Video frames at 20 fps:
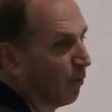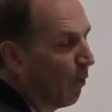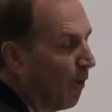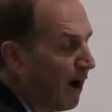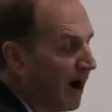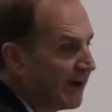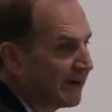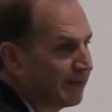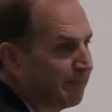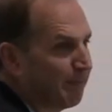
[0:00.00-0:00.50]

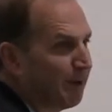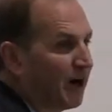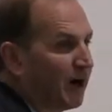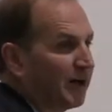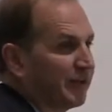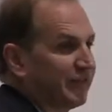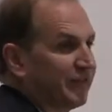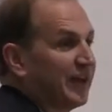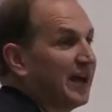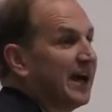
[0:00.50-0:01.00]
Why did
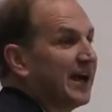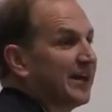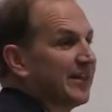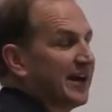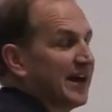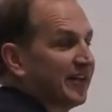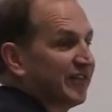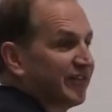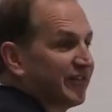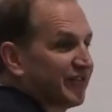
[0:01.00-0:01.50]
Paul say
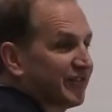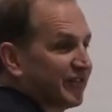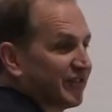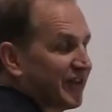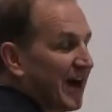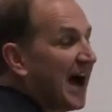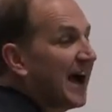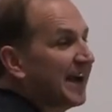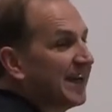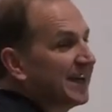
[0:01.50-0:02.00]
that
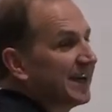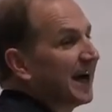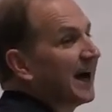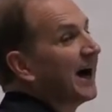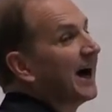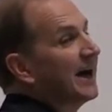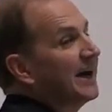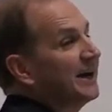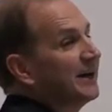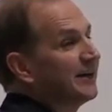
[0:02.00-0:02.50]

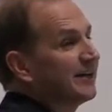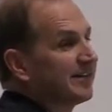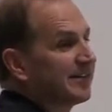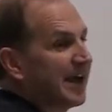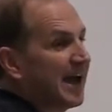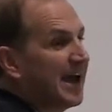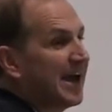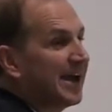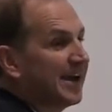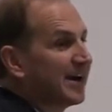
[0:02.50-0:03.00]
Sinai is
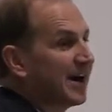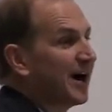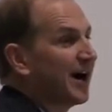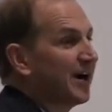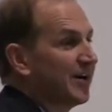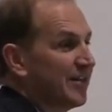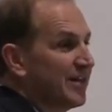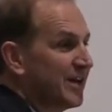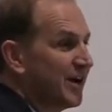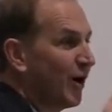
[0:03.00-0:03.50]

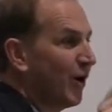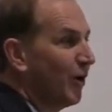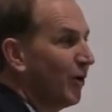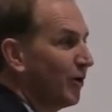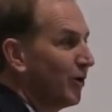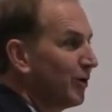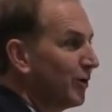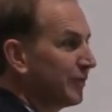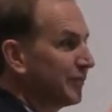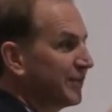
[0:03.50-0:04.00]
Hagar, the
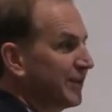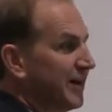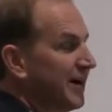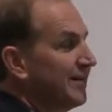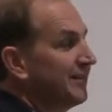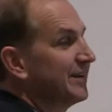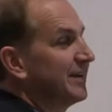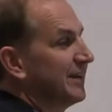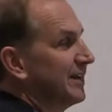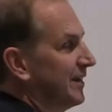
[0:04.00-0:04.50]
Old
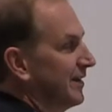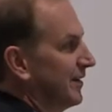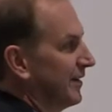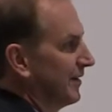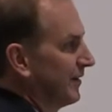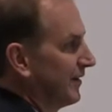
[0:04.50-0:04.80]
Covenant?